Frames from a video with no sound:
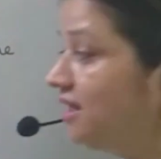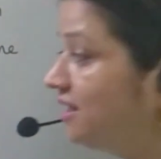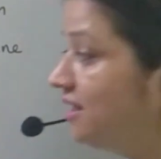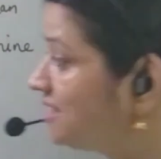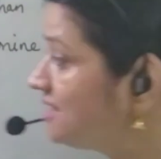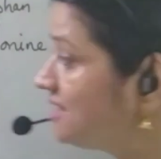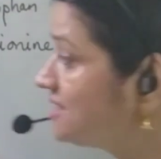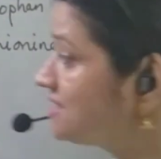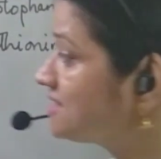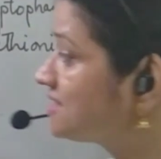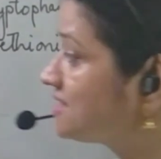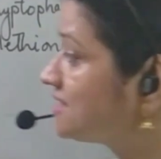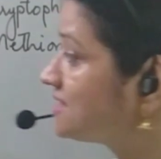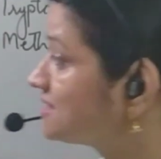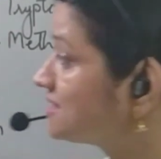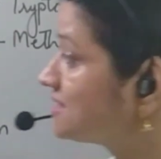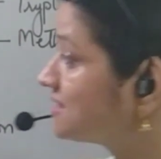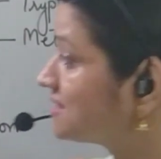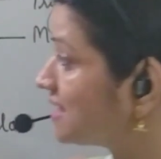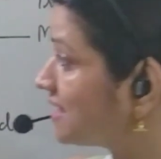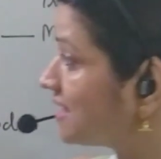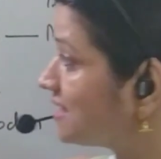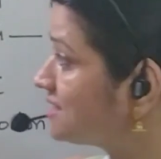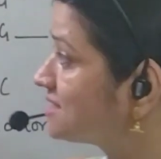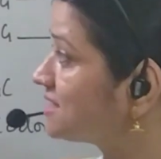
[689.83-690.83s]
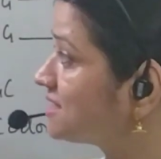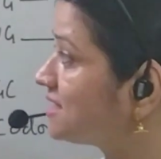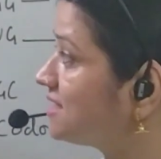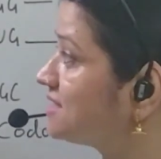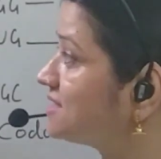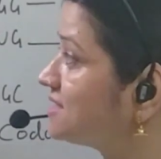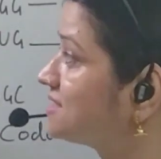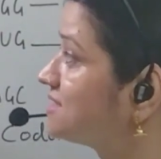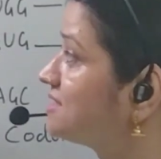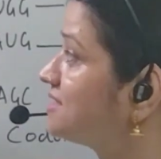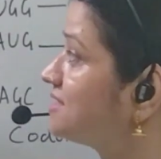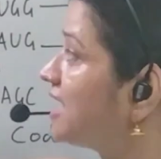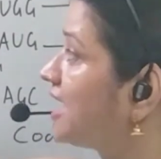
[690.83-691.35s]
this tells
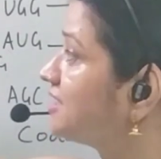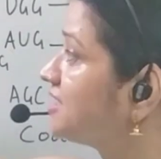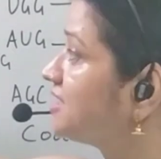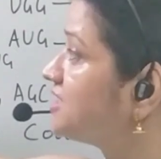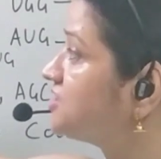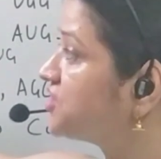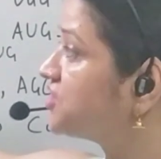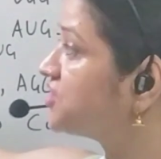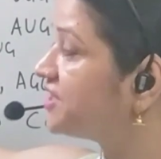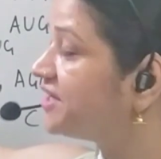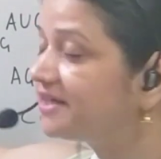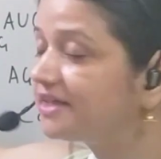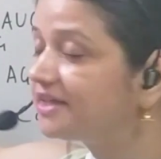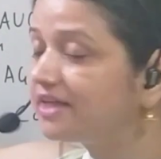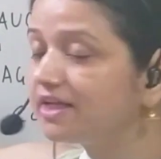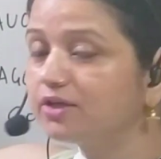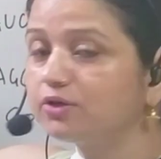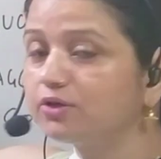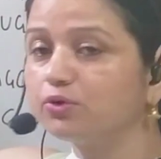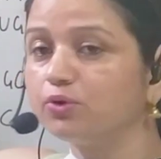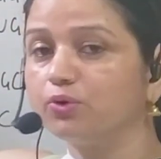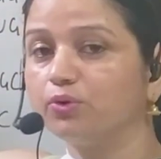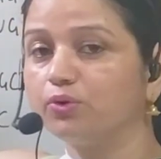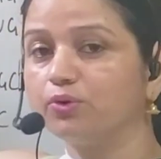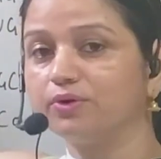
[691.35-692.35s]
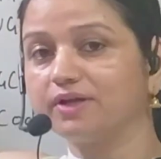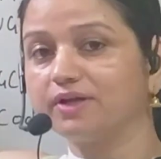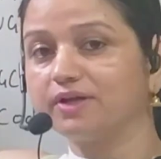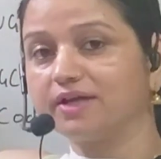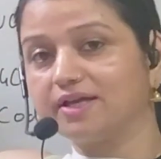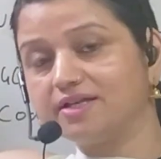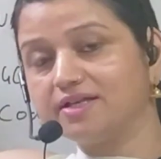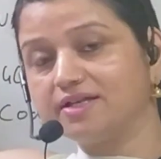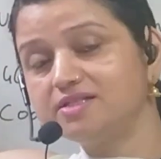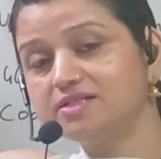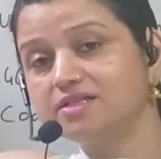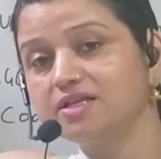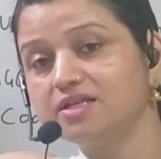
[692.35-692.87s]
us that the genetic code
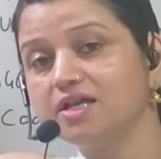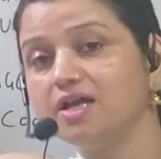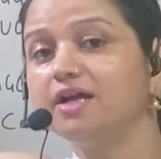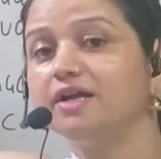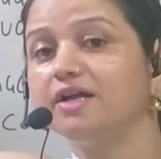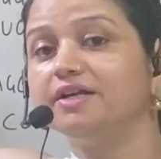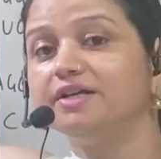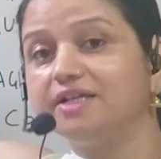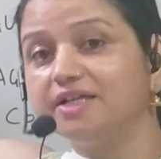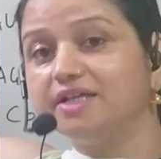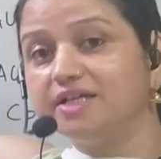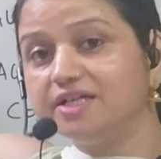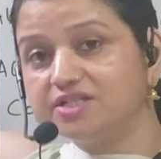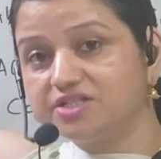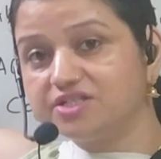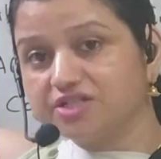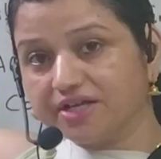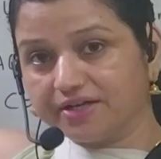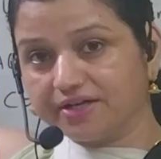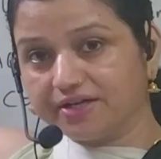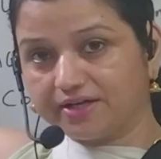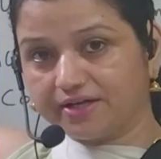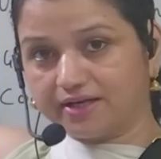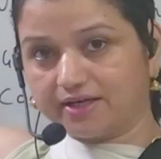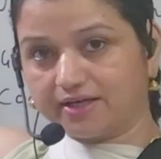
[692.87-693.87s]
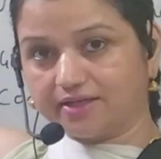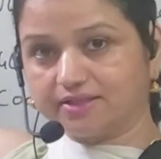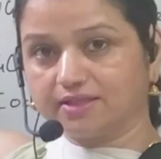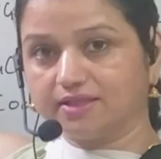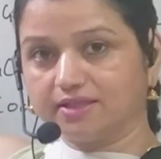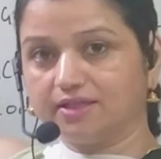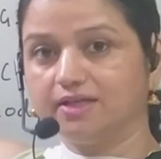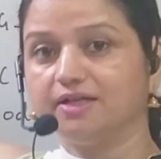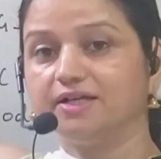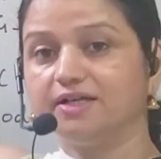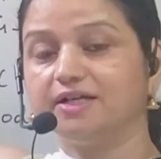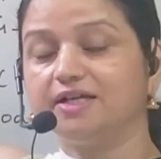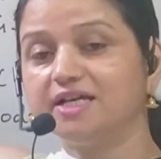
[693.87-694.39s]
is degenerate.
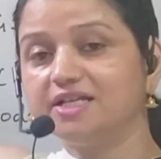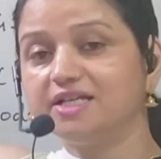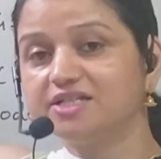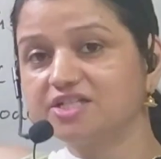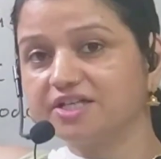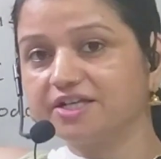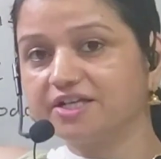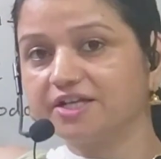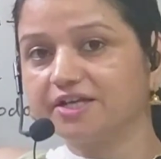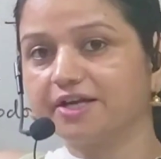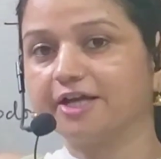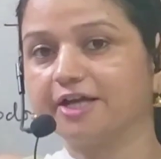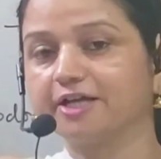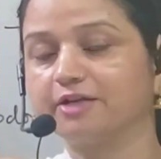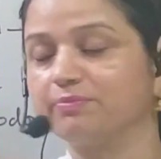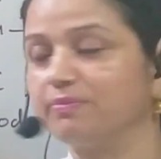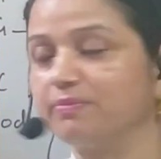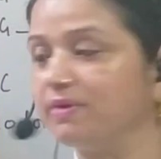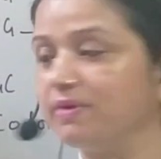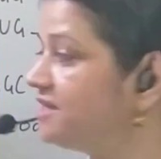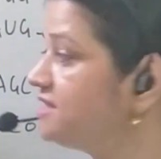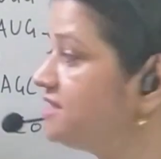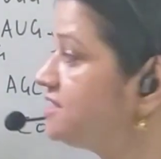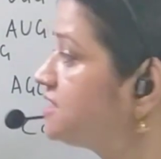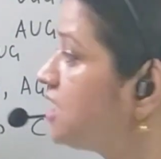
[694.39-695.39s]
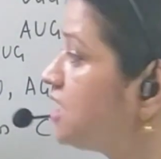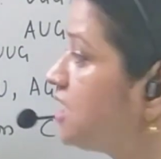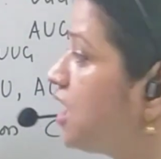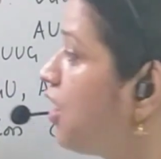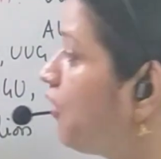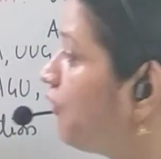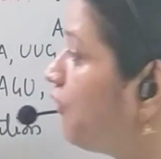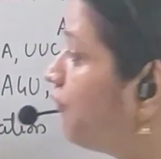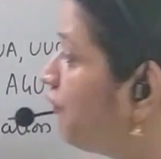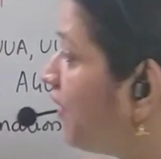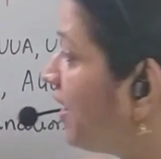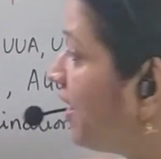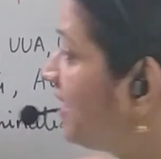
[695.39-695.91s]
Degenerate means
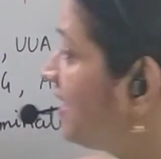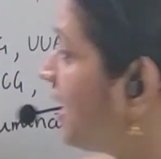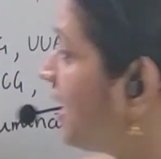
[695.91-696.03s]
one